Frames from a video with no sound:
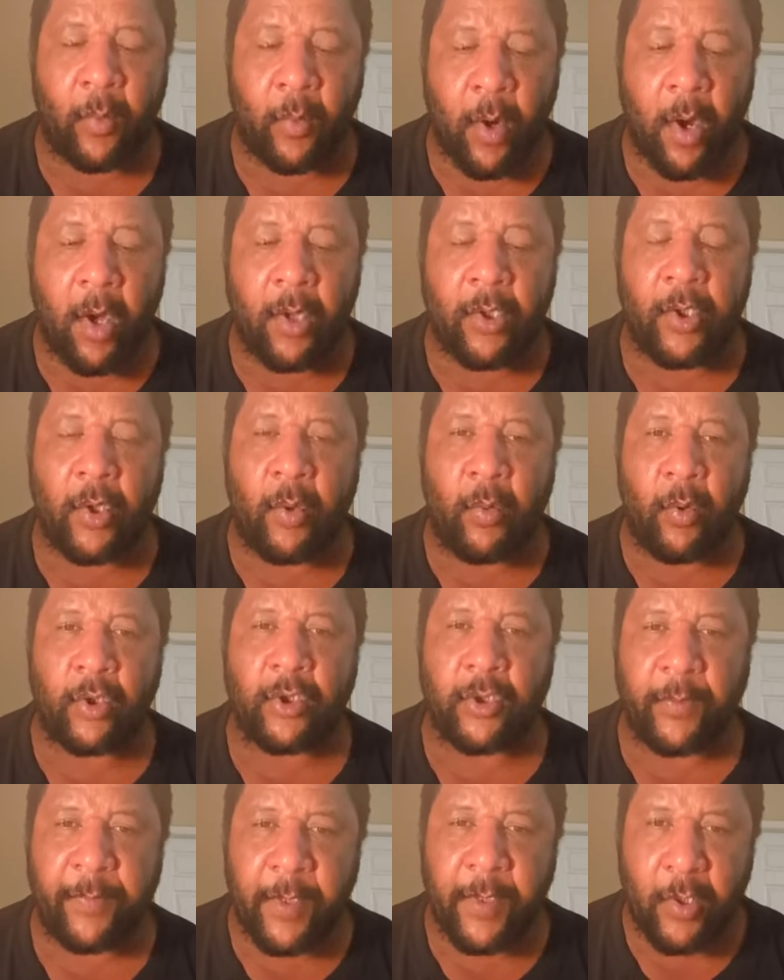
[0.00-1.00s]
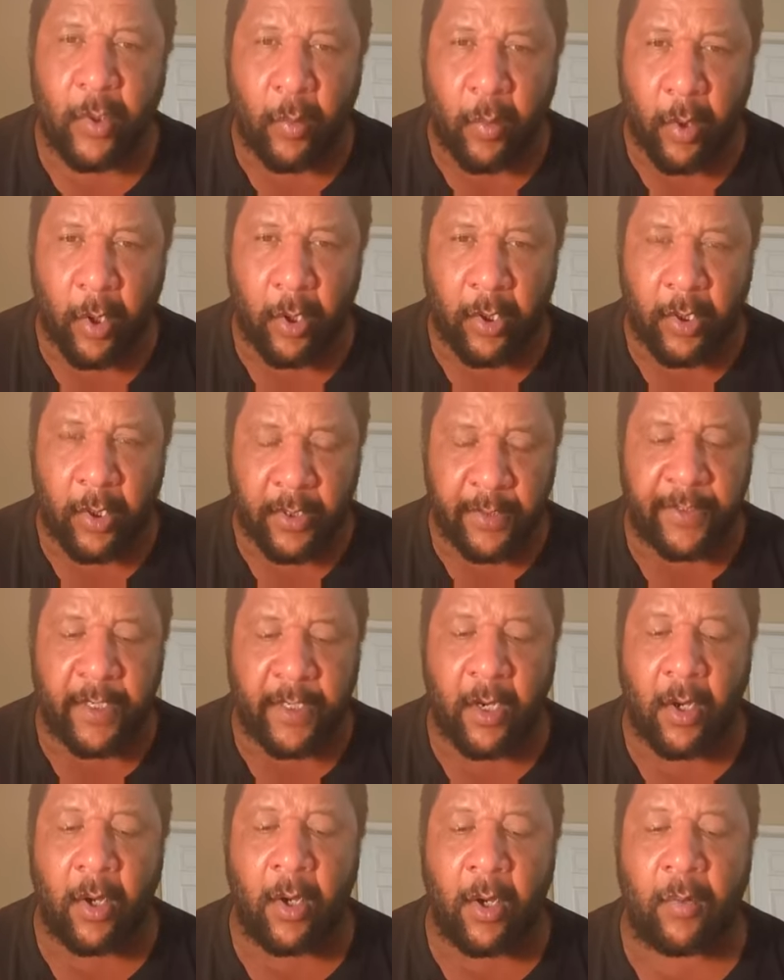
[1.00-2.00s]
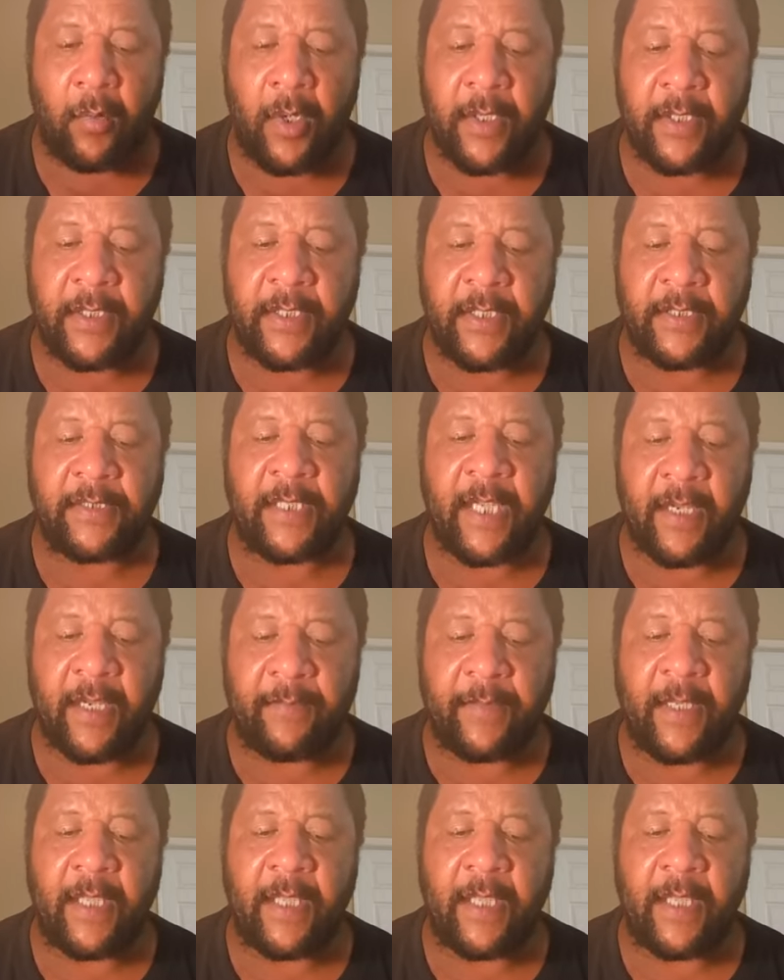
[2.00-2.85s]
walk, your worship, and your work, they're all one and the same.